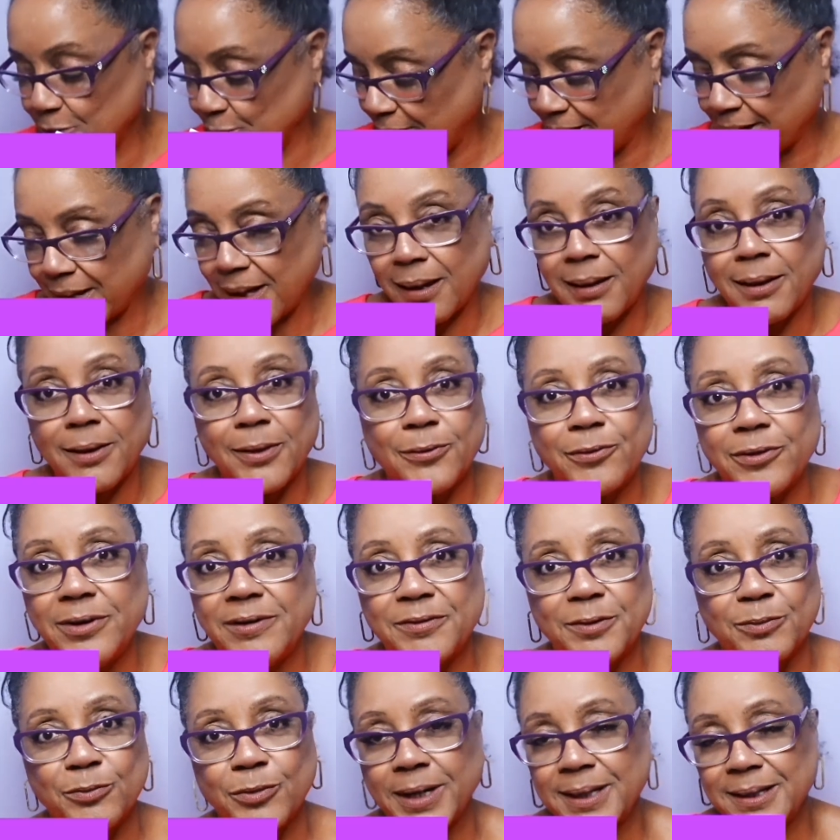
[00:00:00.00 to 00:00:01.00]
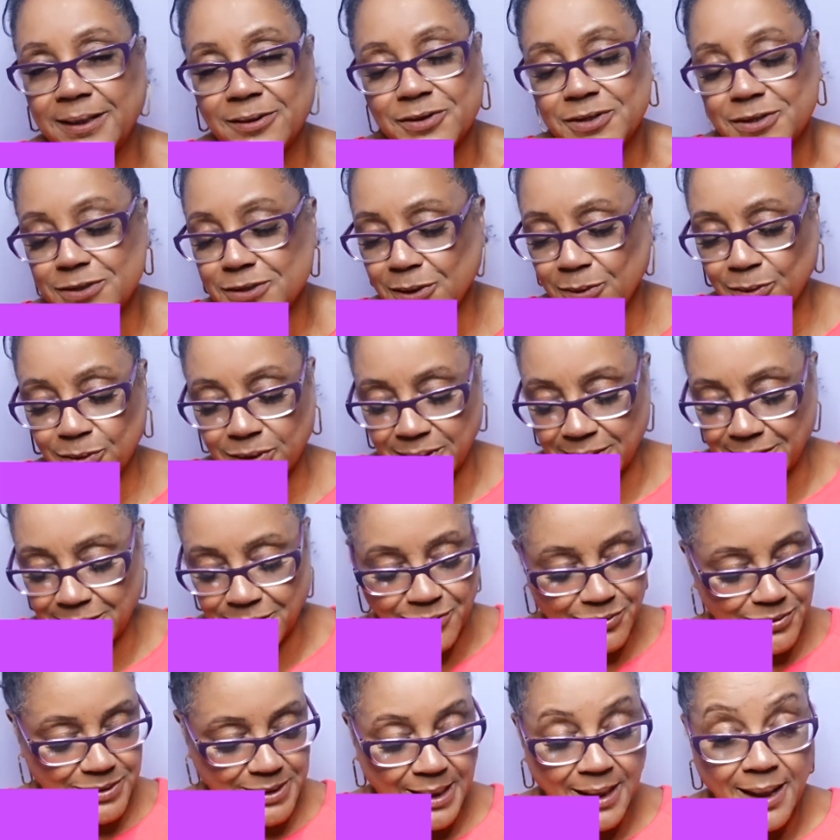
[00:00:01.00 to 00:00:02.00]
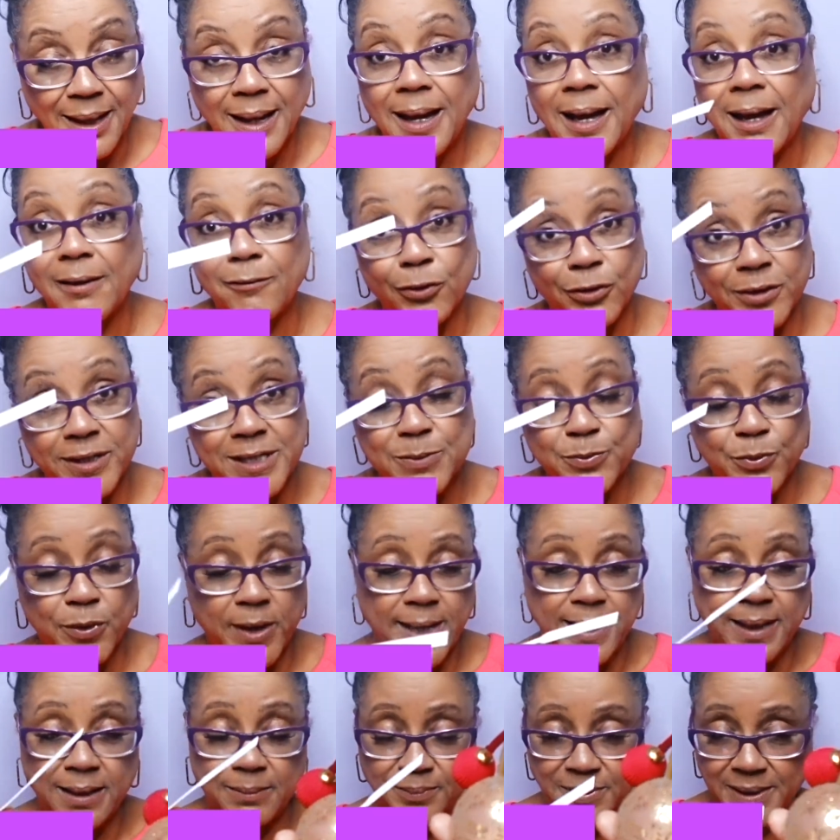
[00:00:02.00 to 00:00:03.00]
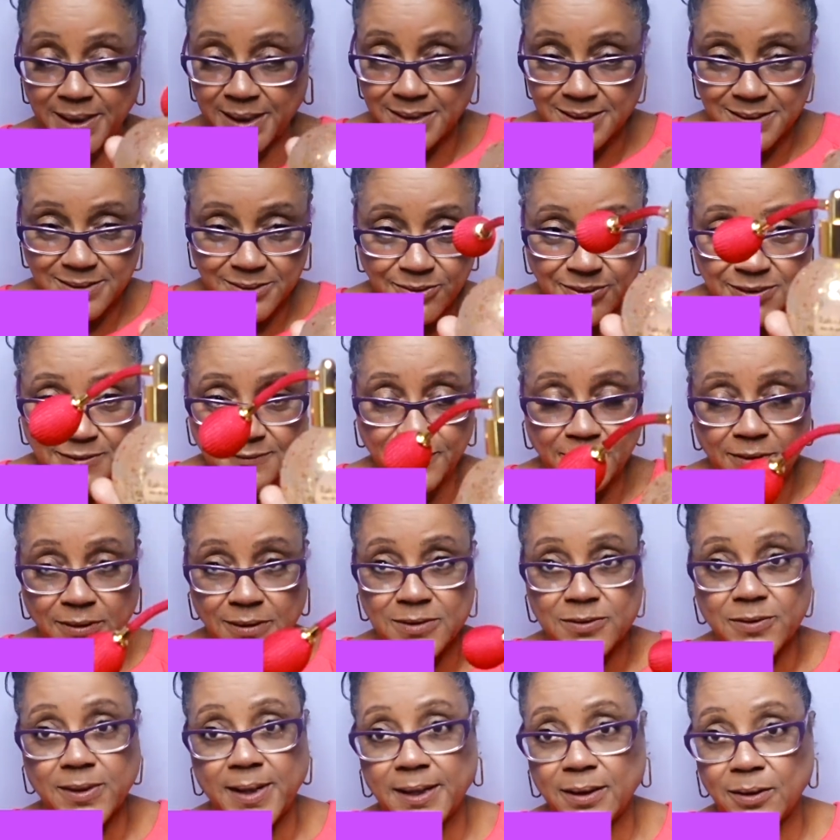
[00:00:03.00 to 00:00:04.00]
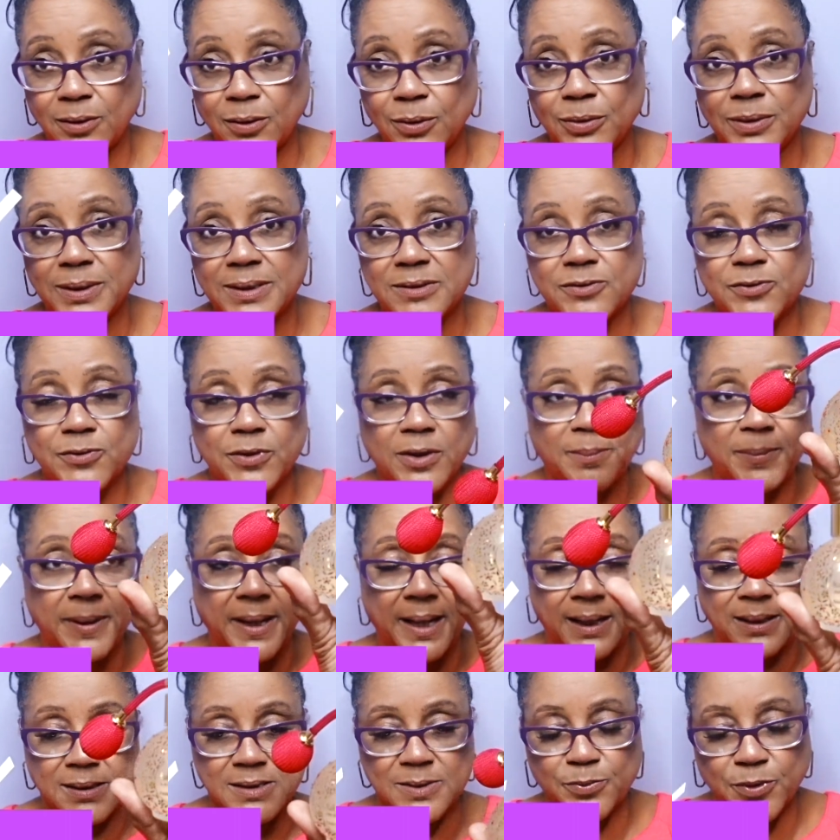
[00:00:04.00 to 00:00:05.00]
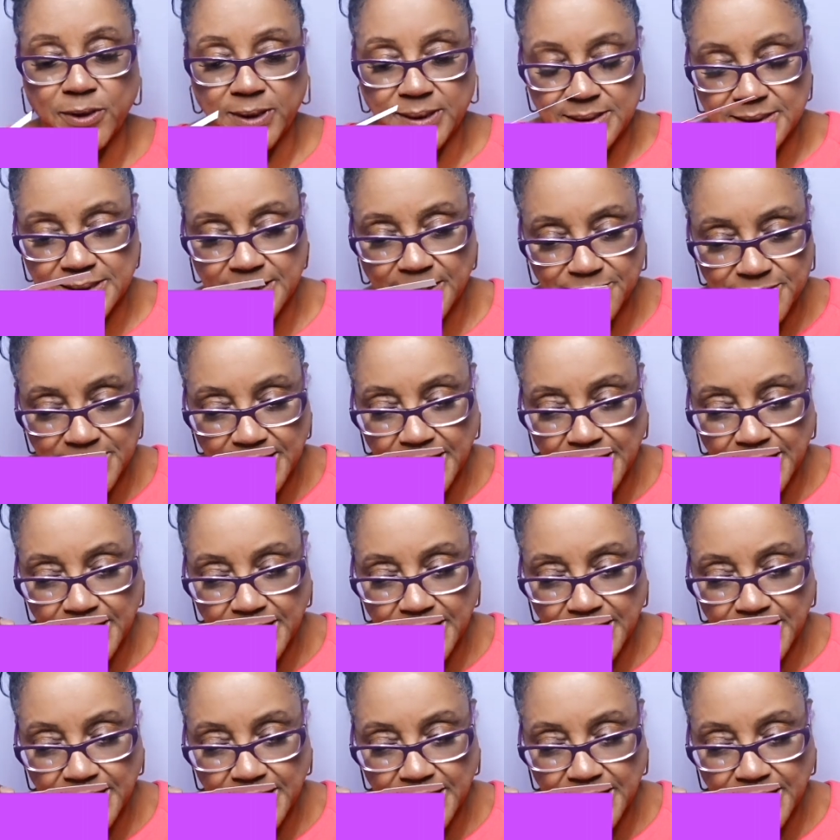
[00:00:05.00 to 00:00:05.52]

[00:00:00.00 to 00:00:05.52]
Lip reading: why I got all three of them, right? They're just so cute. I've already sprayed it because it's too difficult trying to hold a strip and spray at the same